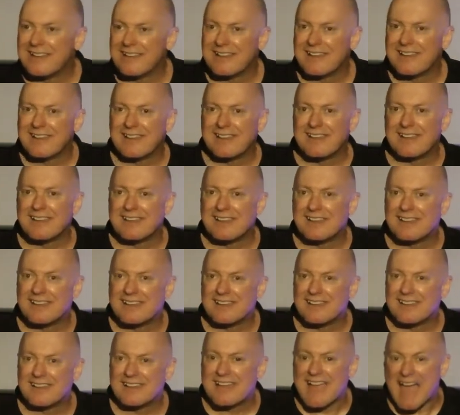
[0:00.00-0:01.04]
Have you seen in
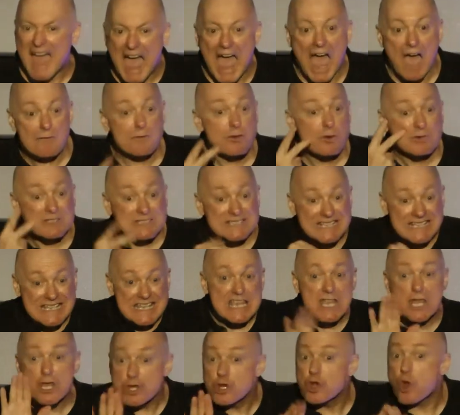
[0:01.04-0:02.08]
your own heart the
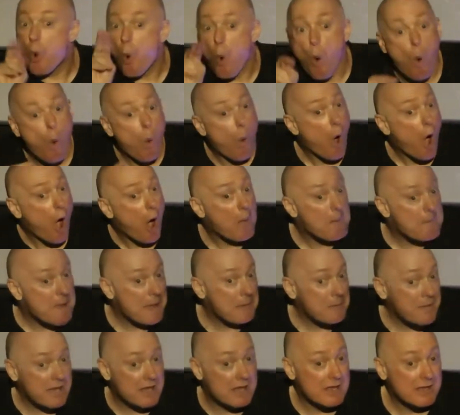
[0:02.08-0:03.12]
tendency to sit
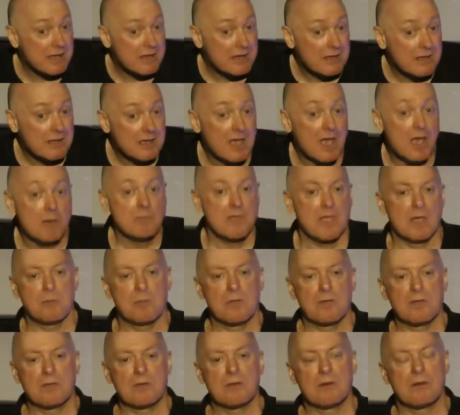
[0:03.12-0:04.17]
back and depend on
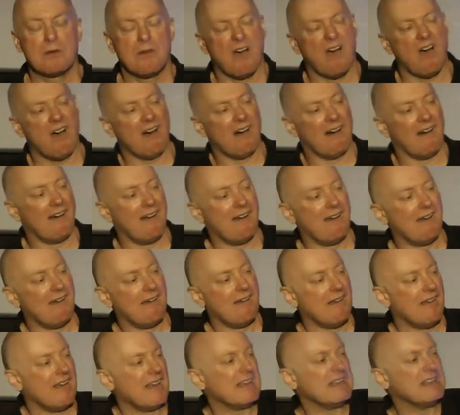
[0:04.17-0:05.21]
someone else and fail to
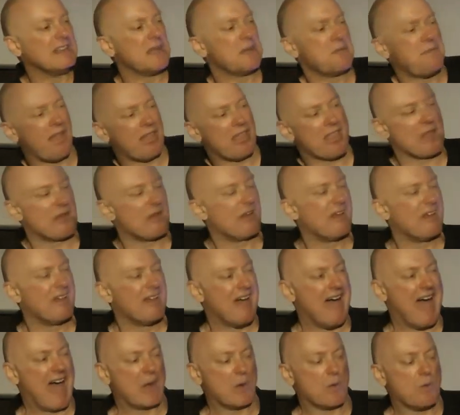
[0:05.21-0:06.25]
take your own
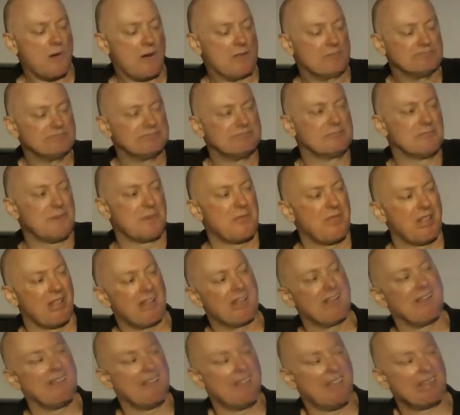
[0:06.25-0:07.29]

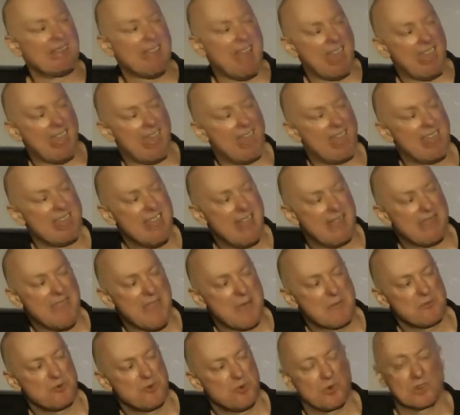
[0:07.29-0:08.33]
responsibilities
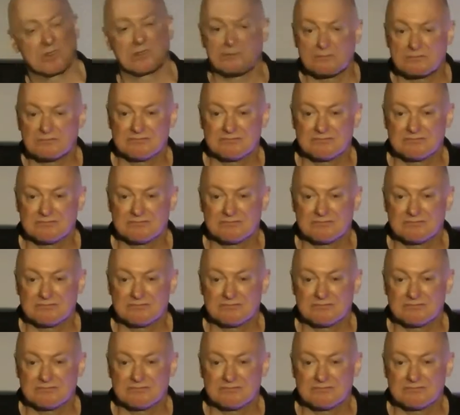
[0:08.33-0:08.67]
seriously?